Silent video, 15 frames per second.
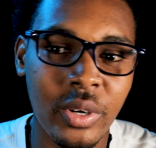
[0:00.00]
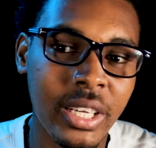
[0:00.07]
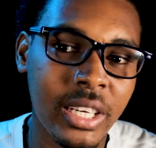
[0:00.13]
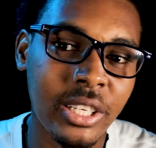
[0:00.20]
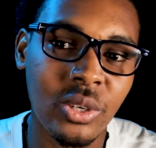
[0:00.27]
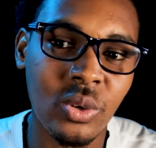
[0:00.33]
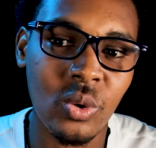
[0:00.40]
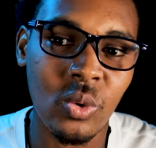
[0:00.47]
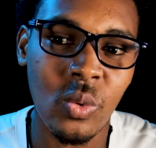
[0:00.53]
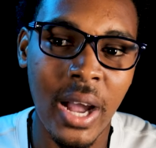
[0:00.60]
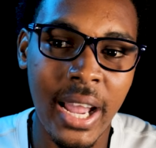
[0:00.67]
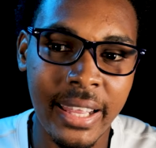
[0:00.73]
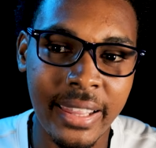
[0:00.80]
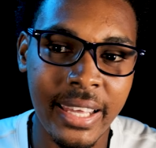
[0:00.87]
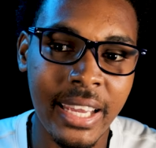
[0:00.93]
really know
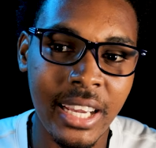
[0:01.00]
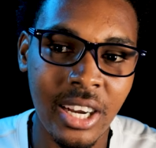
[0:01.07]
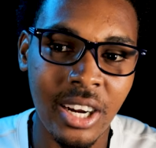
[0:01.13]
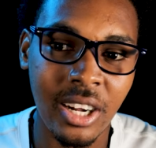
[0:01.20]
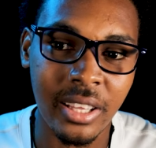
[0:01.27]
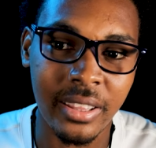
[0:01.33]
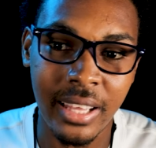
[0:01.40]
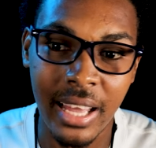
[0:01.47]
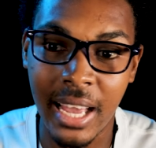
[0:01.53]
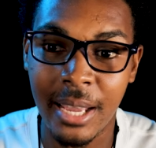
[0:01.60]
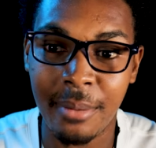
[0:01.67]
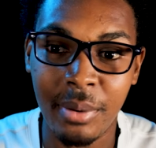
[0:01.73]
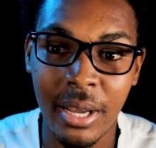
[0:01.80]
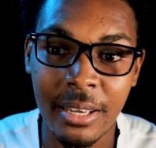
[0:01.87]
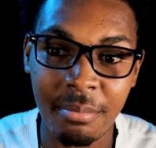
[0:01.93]
why they called the
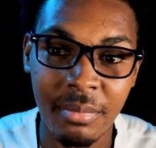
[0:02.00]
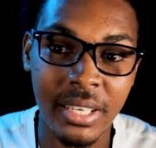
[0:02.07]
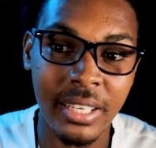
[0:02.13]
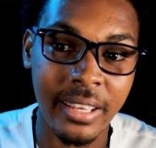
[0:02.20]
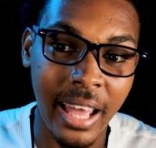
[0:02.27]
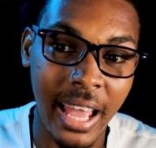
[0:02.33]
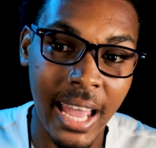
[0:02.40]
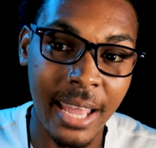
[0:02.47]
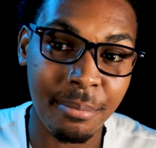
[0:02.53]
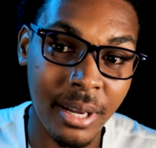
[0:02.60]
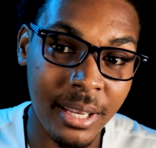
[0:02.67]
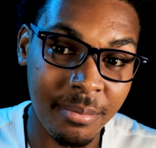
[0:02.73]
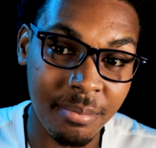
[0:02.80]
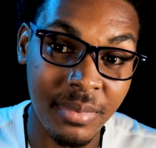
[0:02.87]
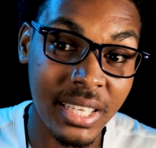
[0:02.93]
iPad mini the
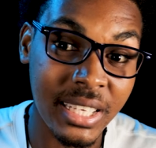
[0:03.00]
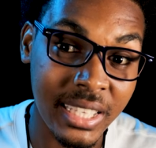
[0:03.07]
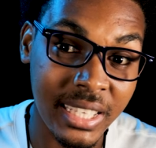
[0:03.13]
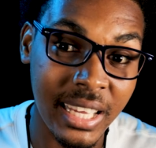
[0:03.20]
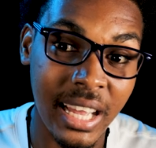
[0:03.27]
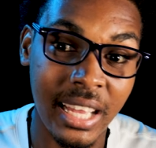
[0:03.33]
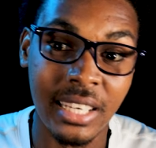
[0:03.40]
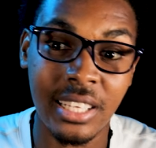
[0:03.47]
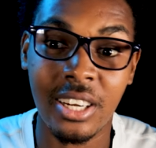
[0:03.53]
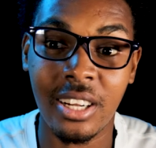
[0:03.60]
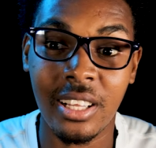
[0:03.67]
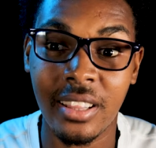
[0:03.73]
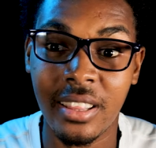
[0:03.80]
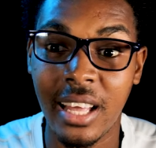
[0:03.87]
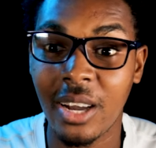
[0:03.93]
iPad mini and
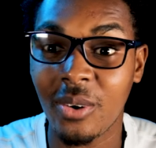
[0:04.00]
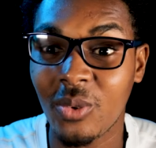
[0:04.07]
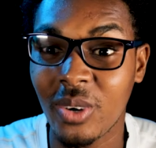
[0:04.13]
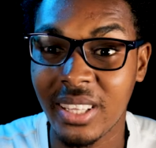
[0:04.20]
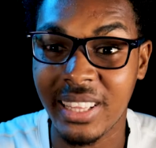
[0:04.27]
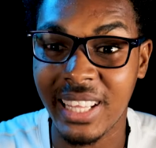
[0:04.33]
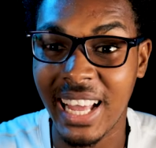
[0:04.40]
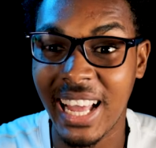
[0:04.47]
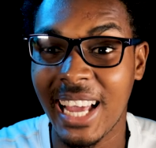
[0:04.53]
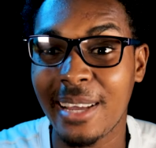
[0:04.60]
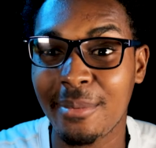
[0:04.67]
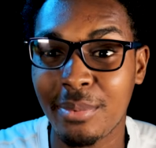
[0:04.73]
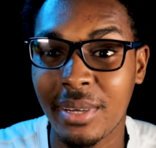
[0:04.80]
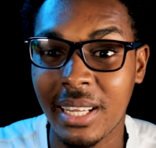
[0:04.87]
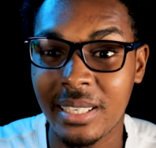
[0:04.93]
called that one the
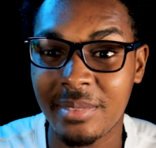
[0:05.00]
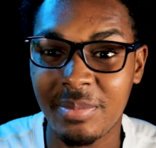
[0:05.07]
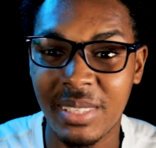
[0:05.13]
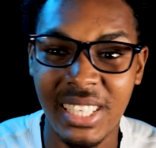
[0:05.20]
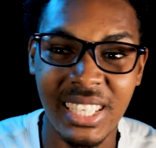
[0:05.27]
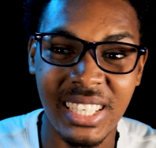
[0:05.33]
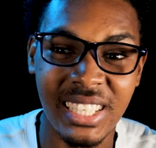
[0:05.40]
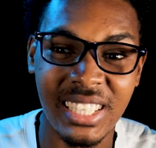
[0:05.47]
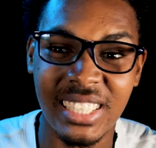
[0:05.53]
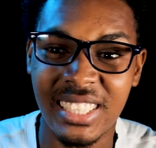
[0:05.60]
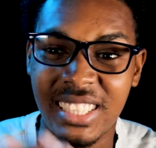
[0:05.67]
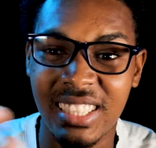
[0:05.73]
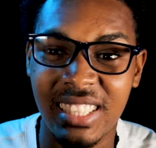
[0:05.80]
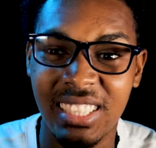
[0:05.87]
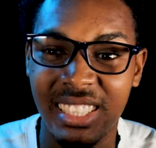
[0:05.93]
iPad
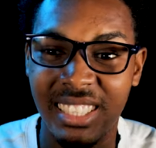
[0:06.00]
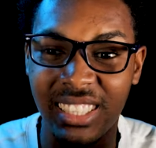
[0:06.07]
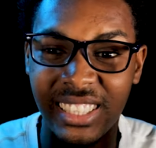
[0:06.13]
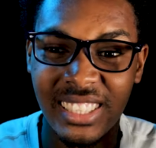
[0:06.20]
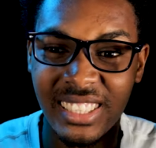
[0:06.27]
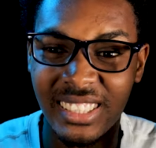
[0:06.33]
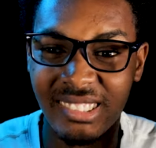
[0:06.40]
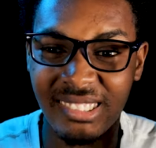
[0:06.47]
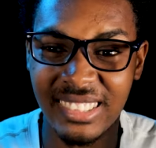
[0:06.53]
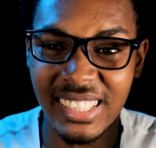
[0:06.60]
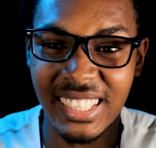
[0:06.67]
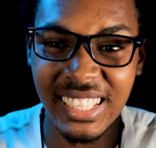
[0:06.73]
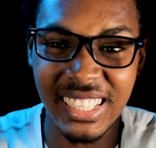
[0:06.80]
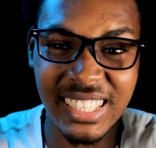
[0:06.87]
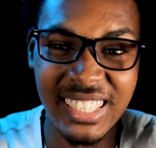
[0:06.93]
because
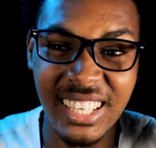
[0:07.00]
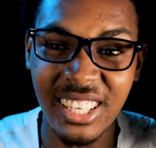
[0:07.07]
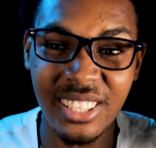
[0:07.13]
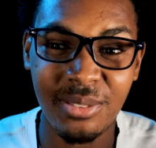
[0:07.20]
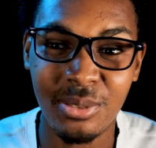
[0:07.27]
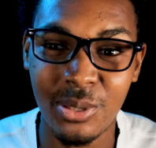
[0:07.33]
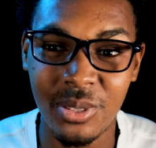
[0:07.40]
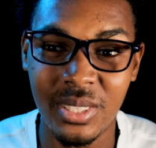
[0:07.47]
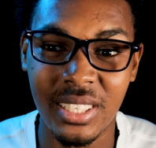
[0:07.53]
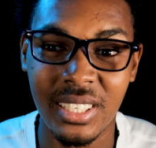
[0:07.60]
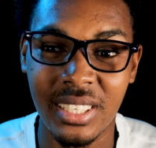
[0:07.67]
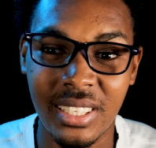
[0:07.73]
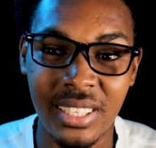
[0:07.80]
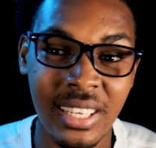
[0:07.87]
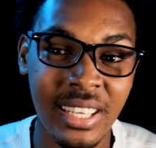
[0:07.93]
it's
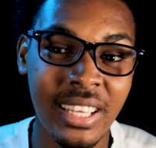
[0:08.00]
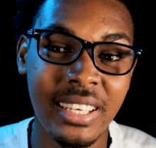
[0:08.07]
confusing.